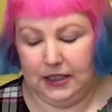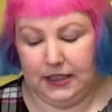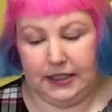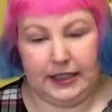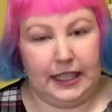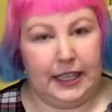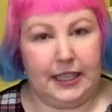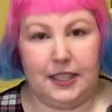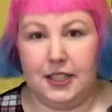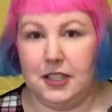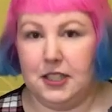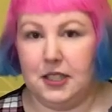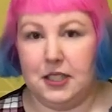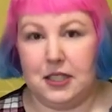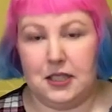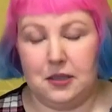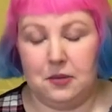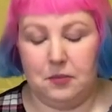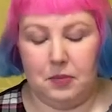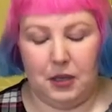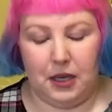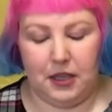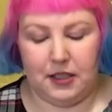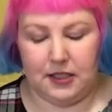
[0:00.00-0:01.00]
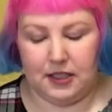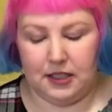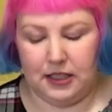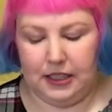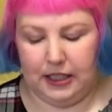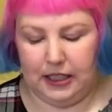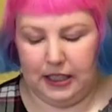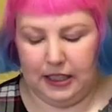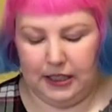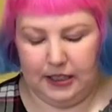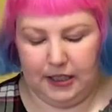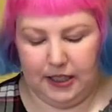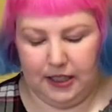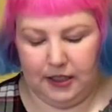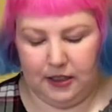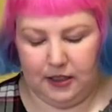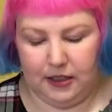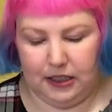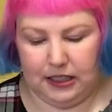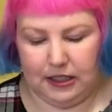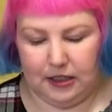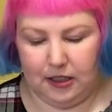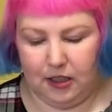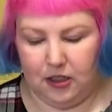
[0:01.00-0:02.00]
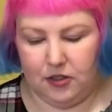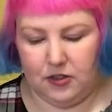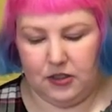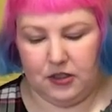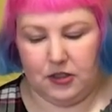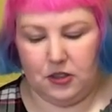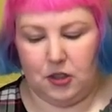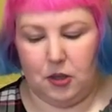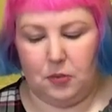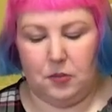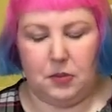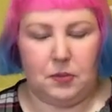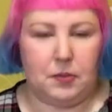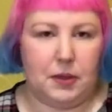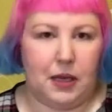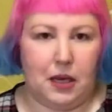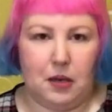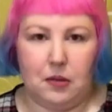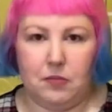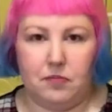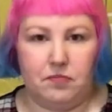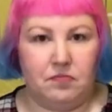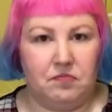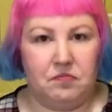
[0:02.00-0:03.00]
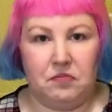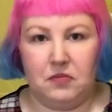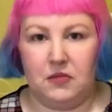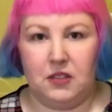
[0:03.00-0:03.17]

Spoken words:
get into some puzzling, and then I'll stop about,